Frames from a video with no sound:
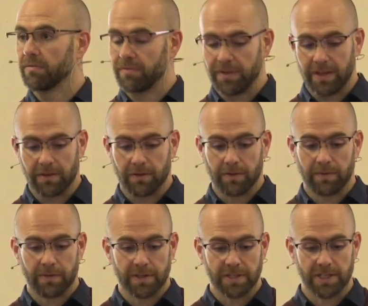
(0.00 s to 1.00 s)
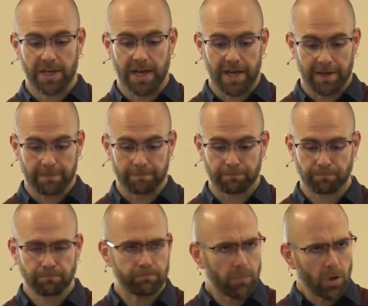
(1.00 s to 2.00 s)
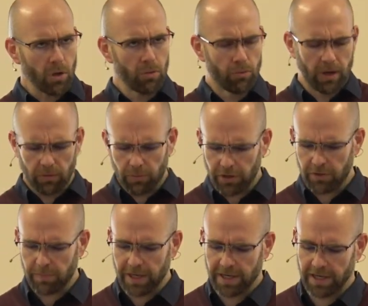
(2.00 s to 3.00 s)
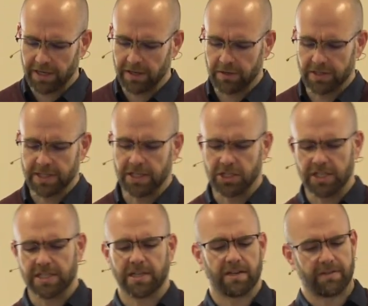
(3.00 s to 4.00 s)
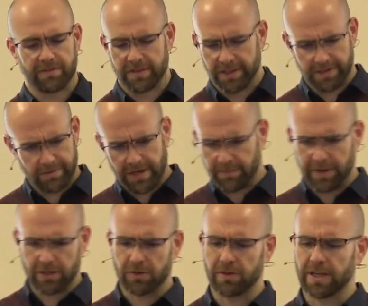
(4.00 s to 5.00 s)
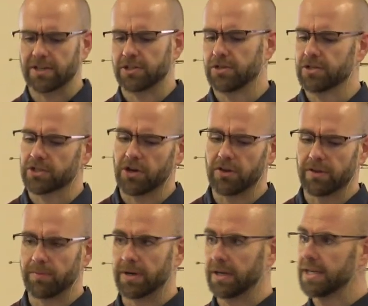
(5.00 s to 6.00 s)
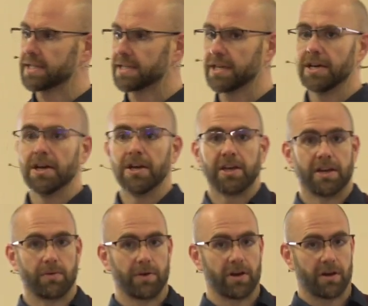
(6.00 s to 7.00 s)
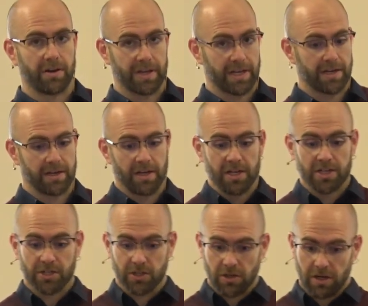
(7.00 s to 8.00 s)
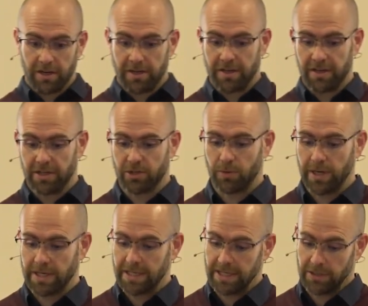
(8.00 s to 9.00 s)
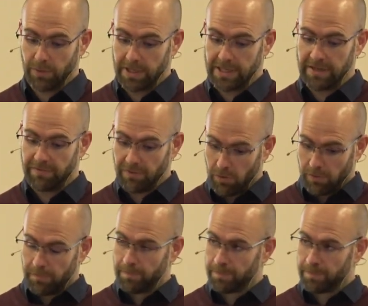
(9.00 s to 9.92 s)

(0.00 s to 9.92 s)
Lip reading: feel today. Well, what do you mean? I hear you say Jesus lived around about 2,000 years ago in the Middle East. Here we are in Scotland in 2024.